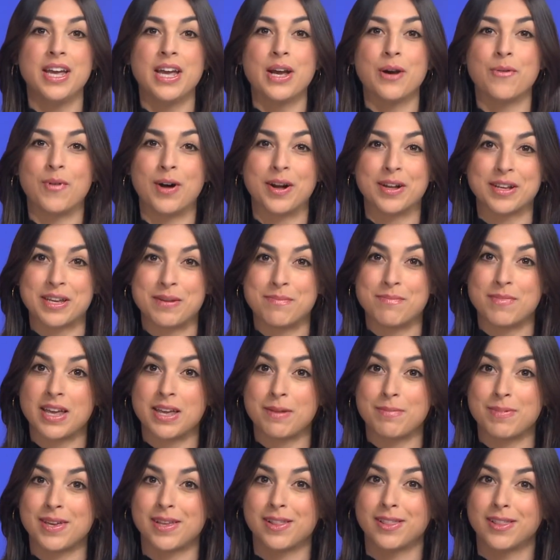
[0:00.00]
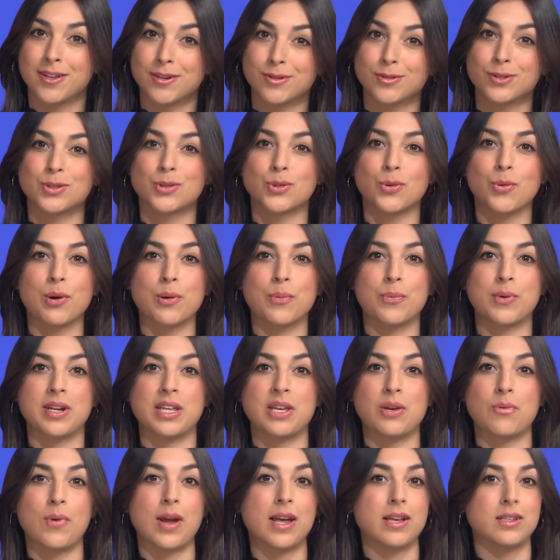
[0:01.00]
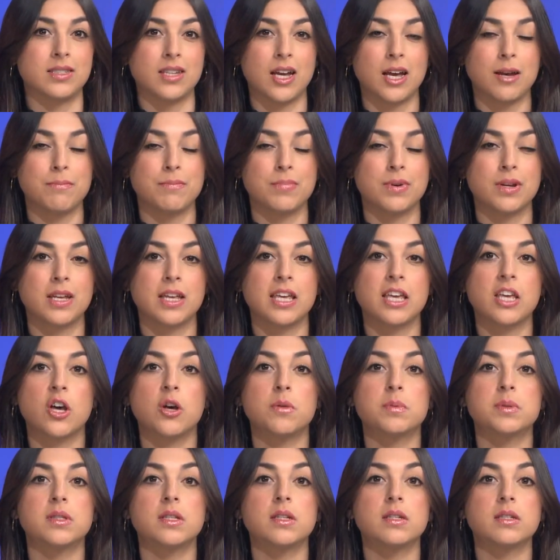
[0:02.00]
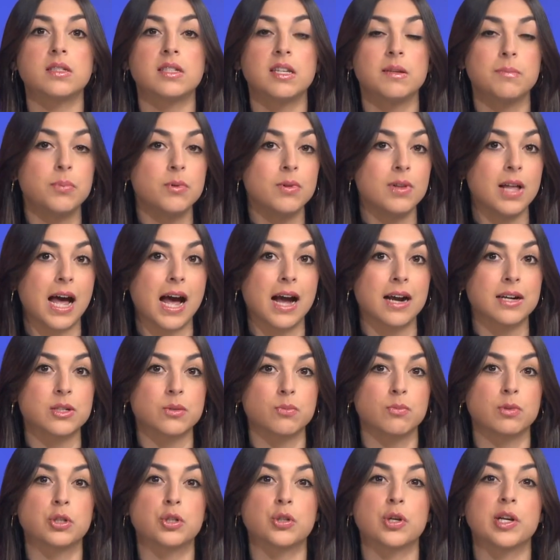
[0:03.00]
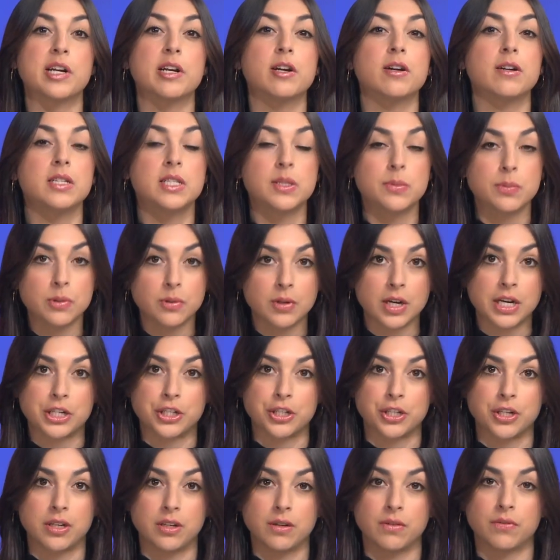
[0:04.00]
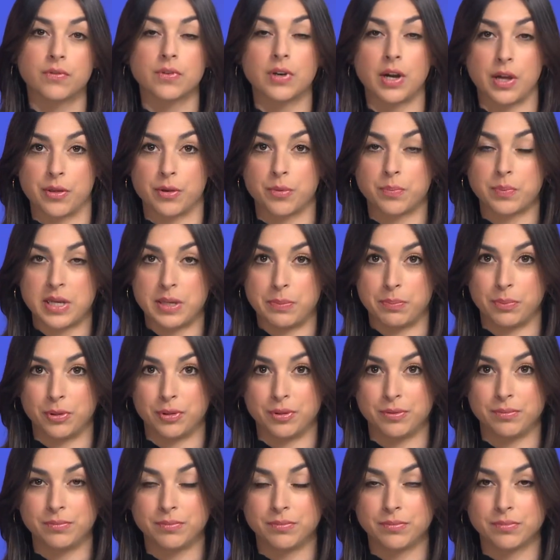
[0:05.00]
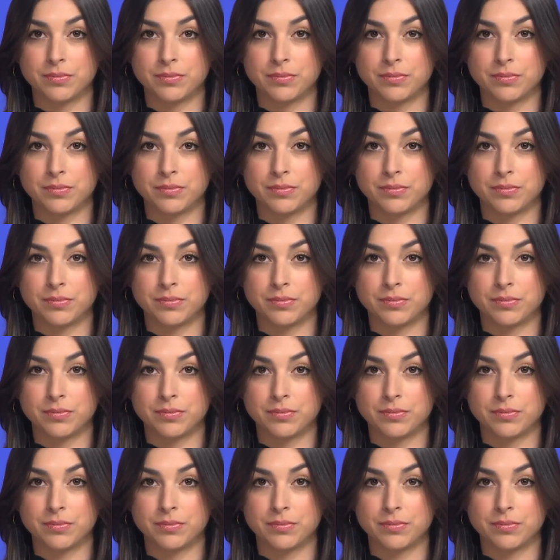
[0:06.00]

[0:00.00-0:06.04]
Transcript: And while he may be a little sore when he wakes up, he hopes this simple act will trigger inspiration for other people